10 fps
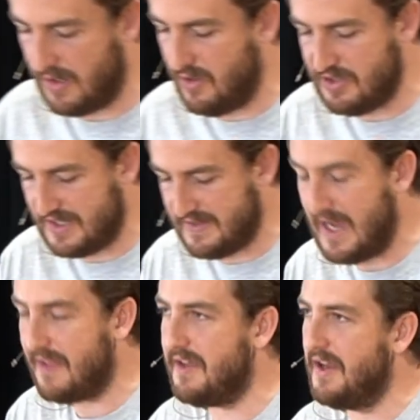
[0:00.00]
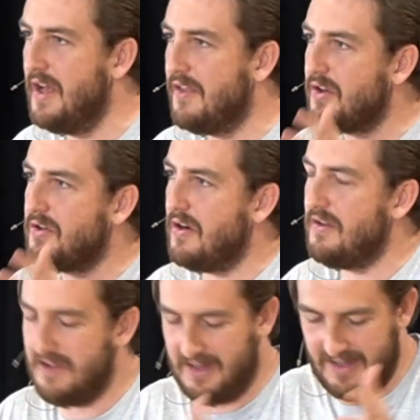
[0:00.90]
And not just that, that the
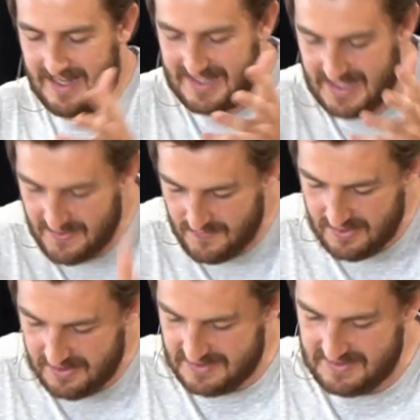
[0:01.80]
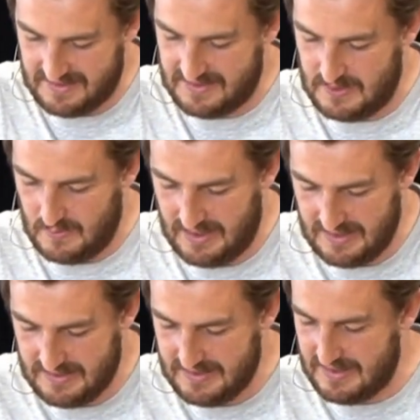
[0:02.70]
God that has given those things to
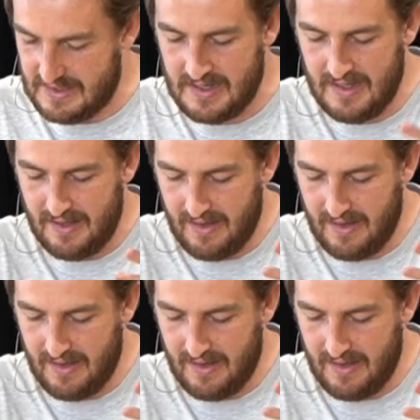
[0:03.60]
us is